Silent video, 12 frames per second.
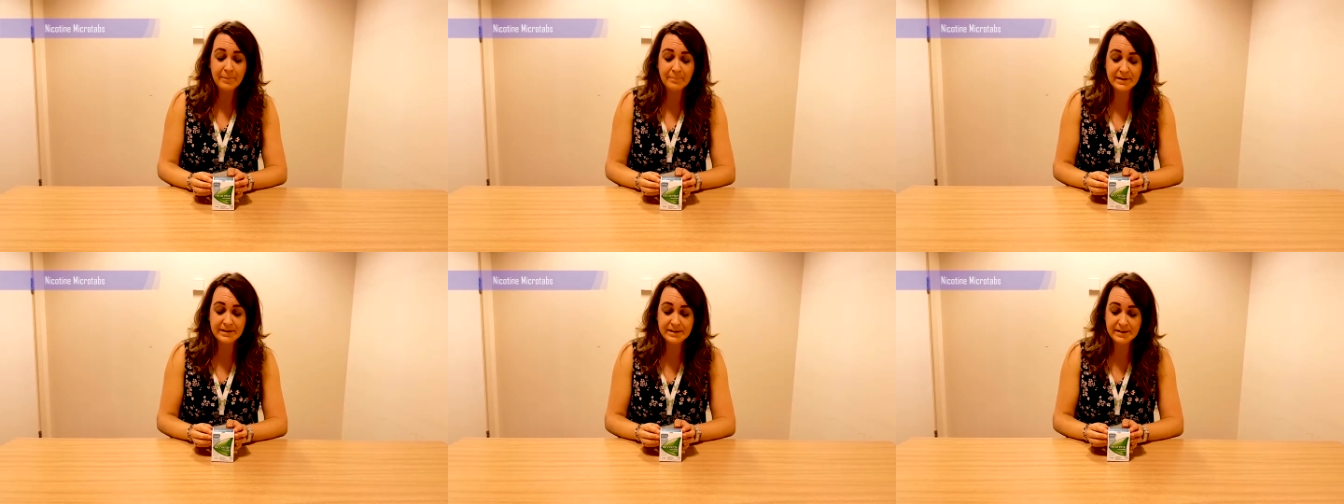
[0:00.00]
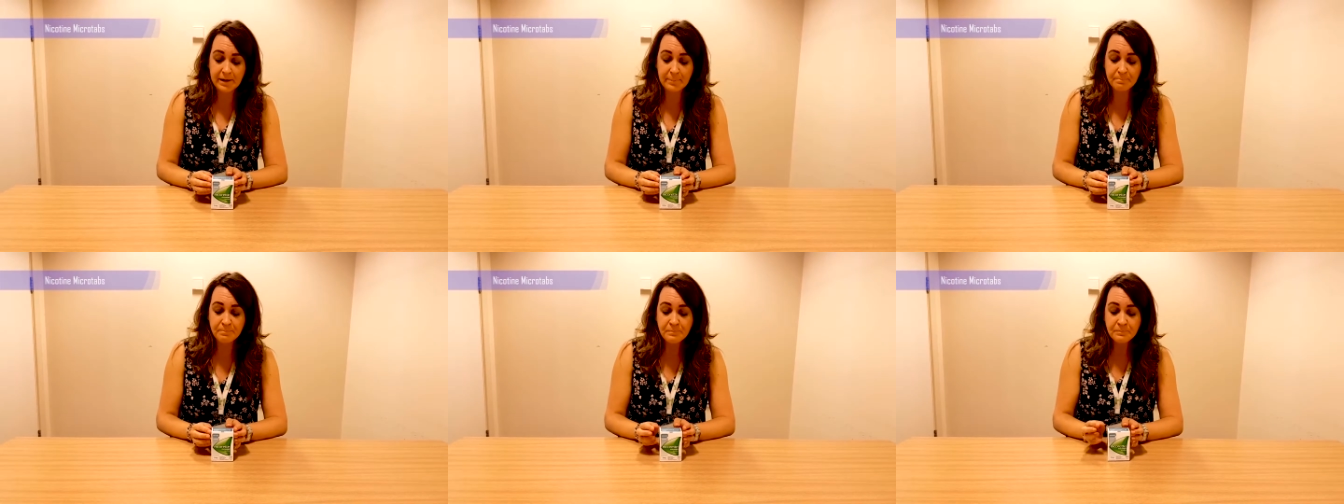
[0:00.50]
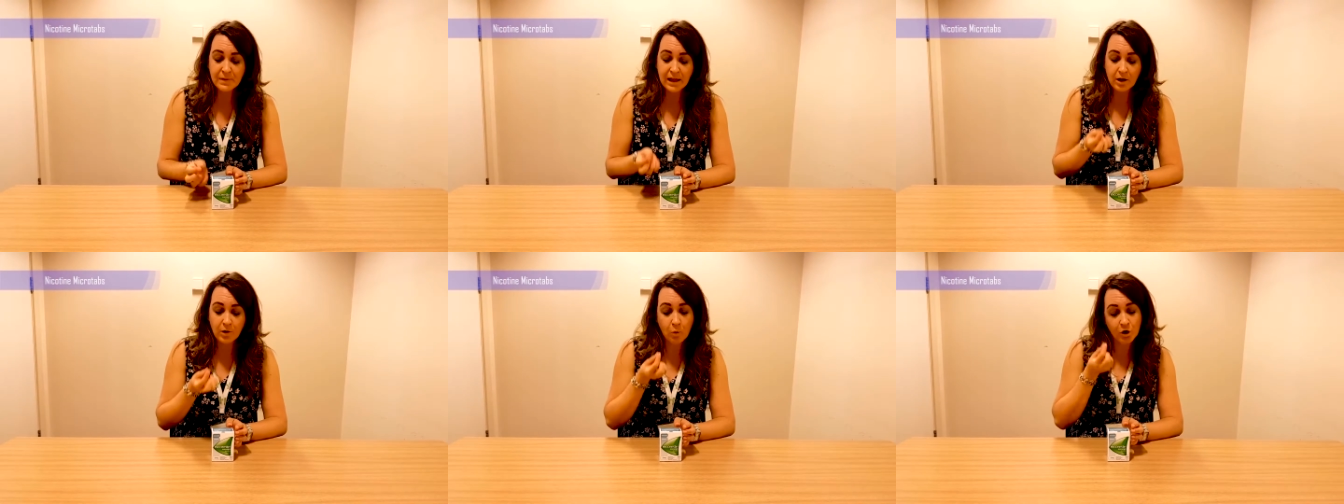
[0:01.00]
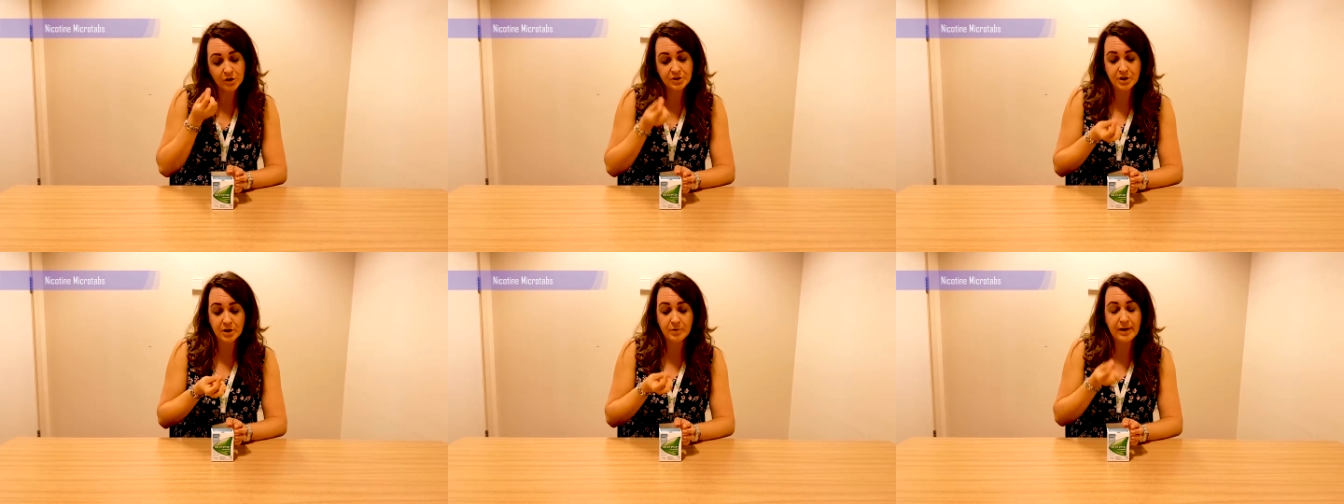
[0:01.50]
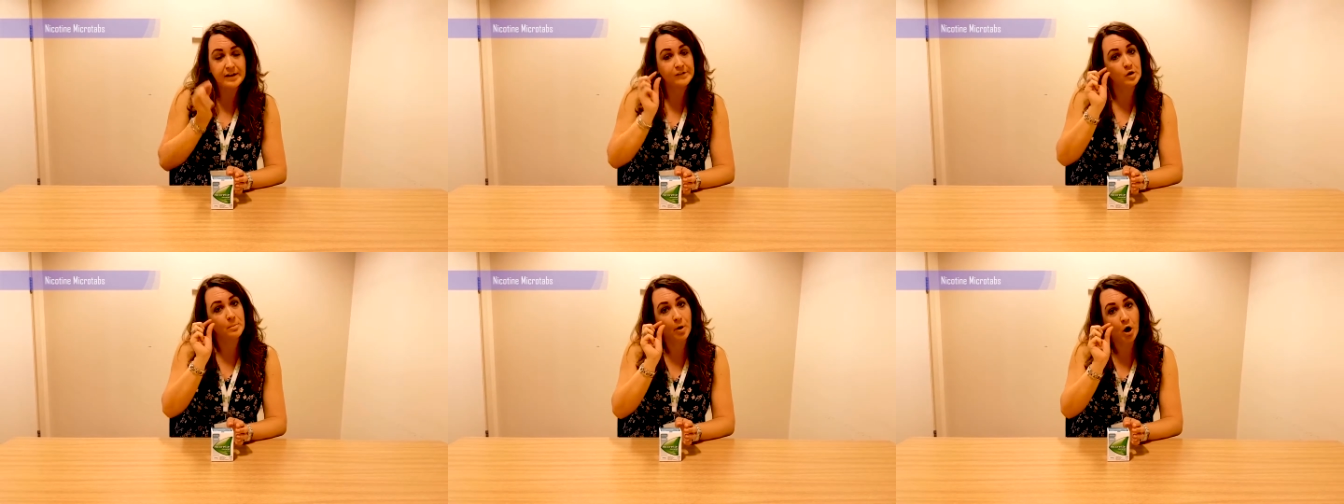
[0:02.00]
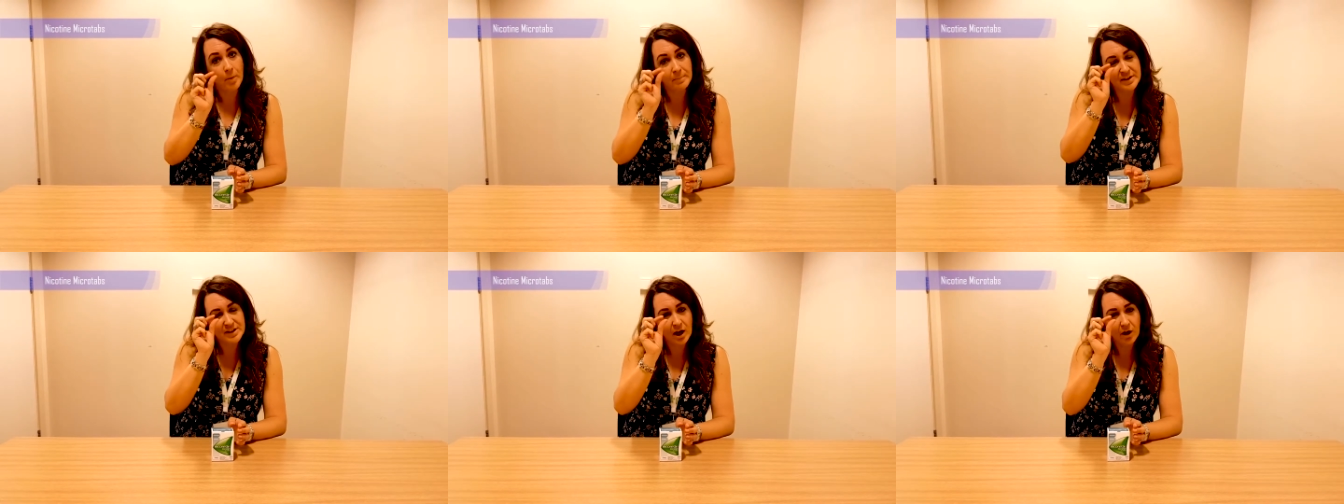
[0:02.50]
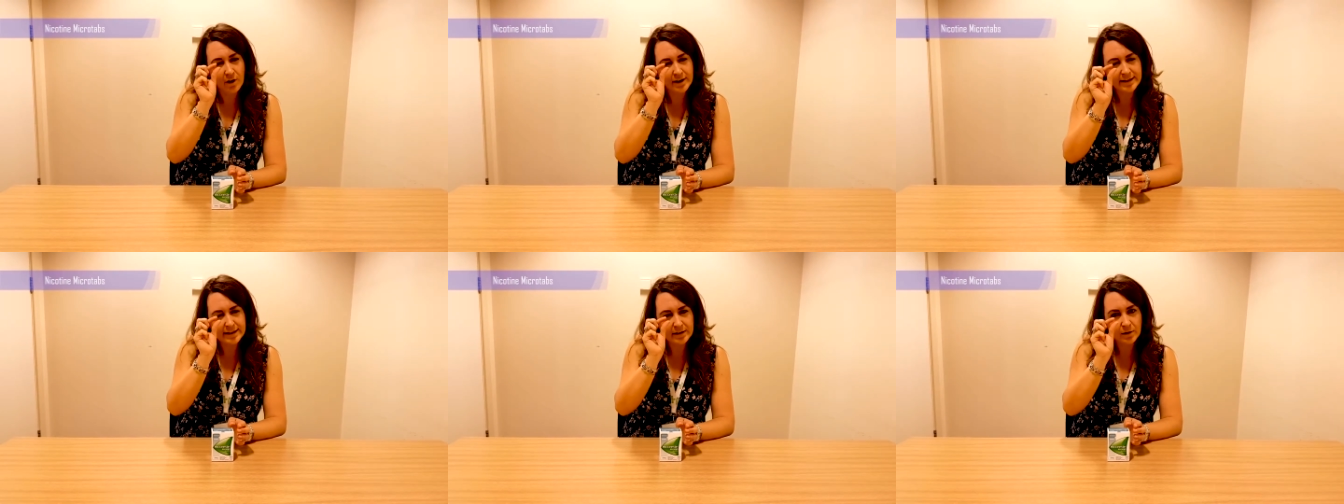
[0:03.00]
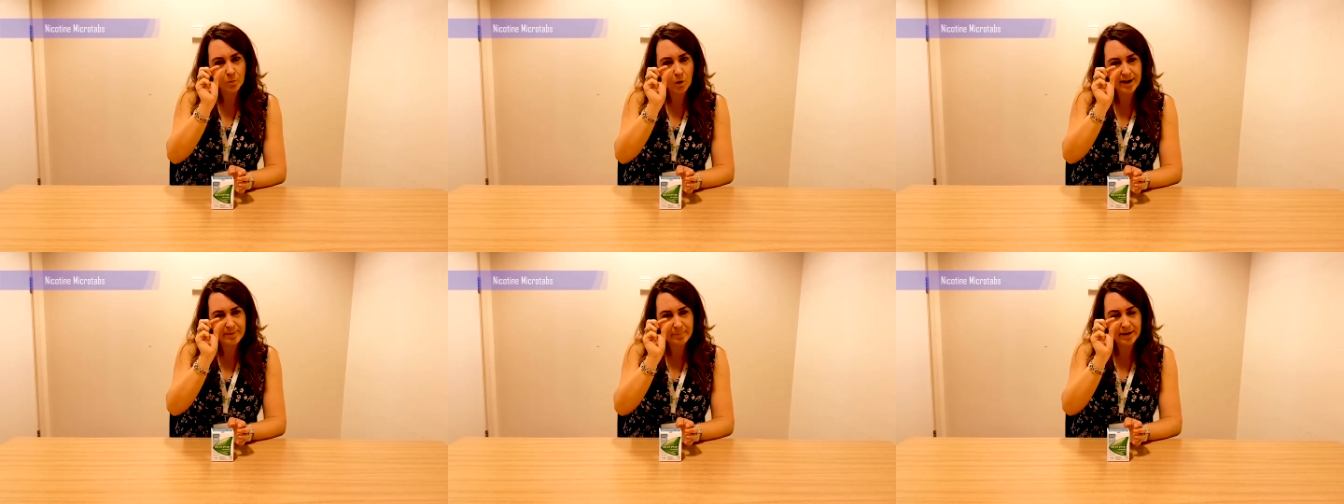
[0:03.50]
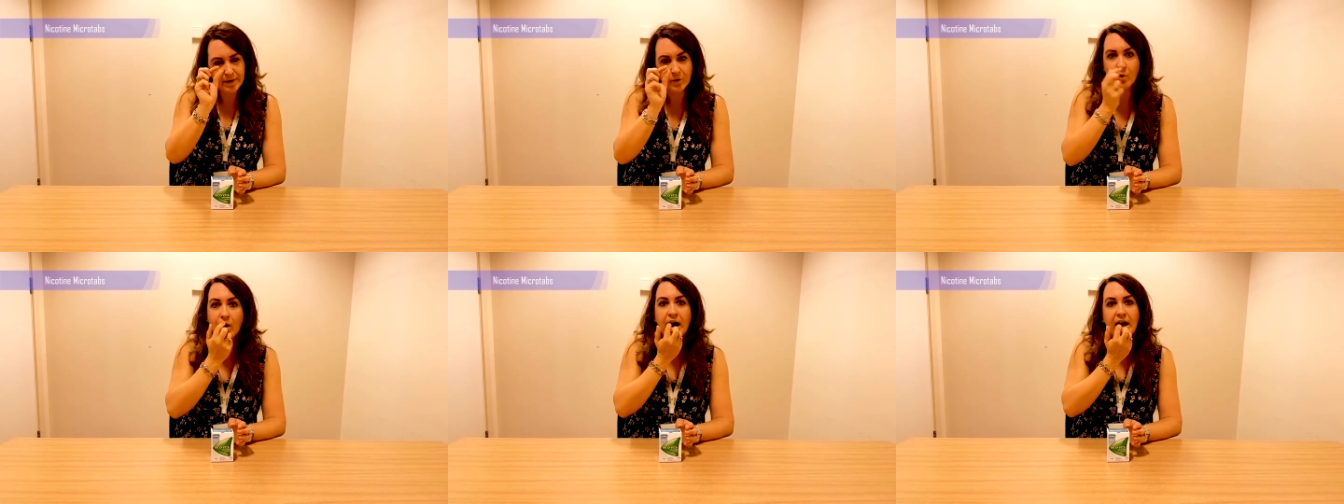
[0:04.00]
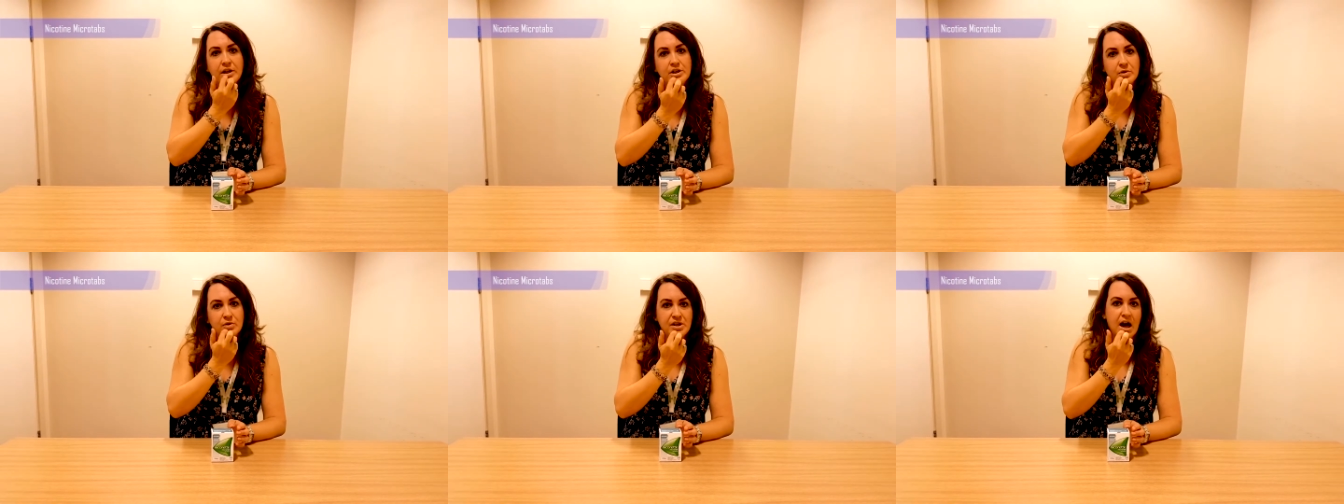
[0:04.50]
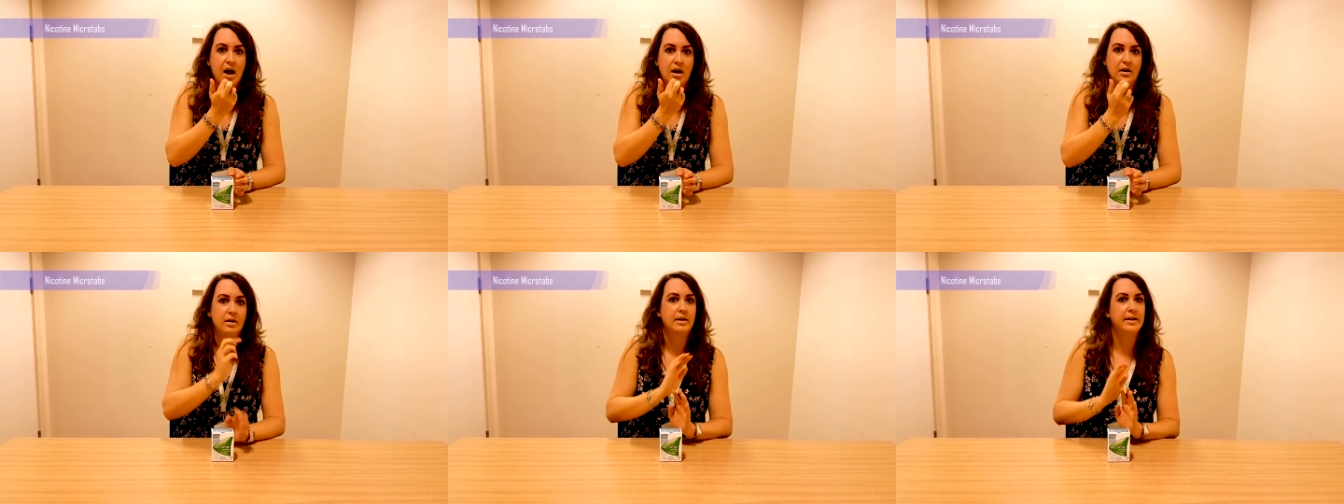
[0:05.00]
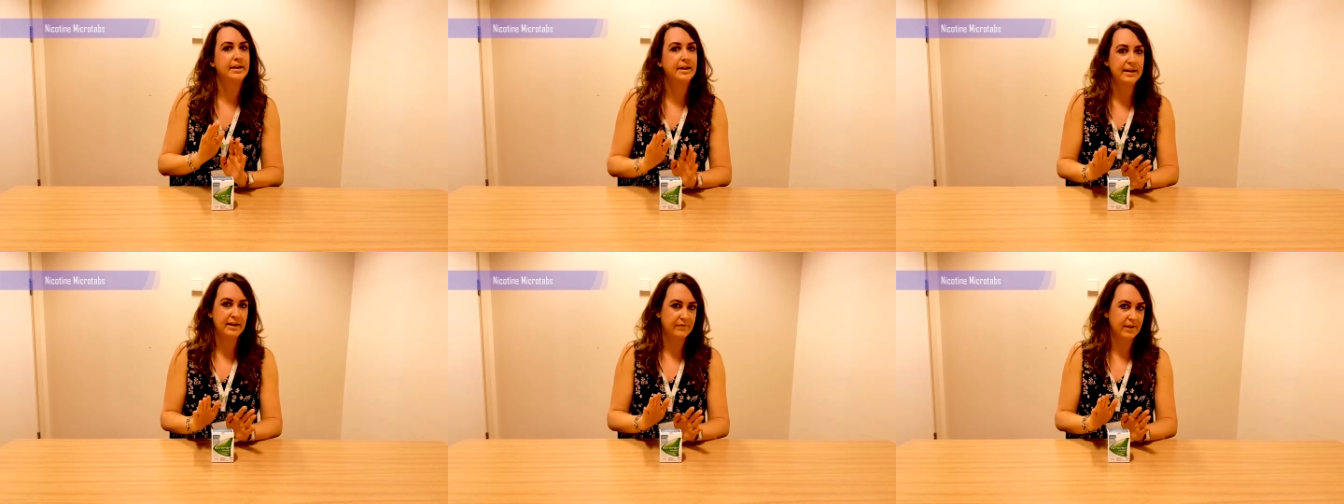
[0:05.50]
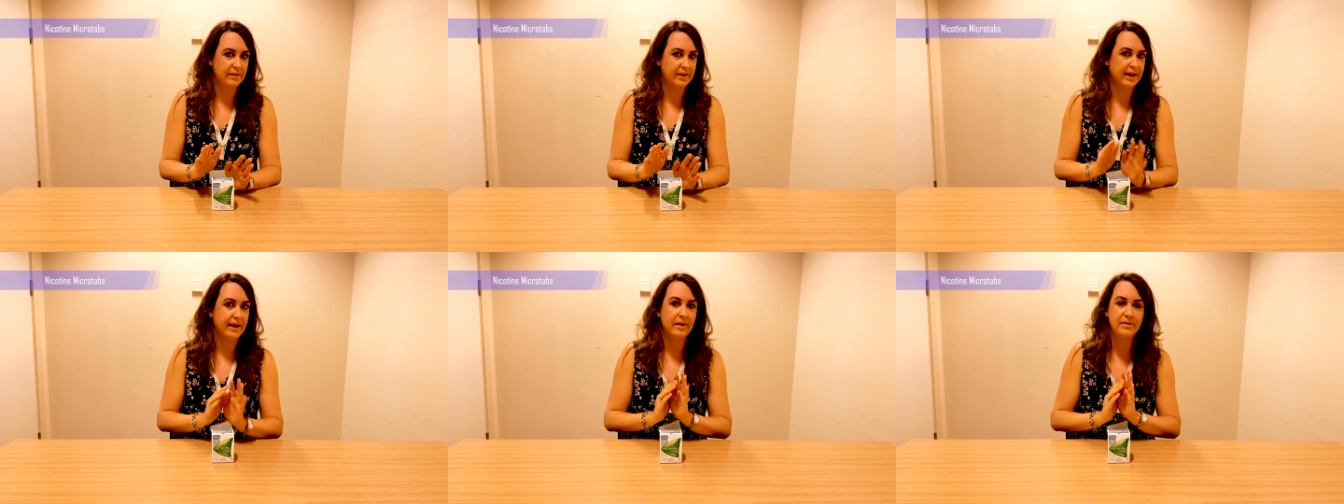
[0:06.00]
But what you do is you pop the tiny little white peel under your tongue and leave it there.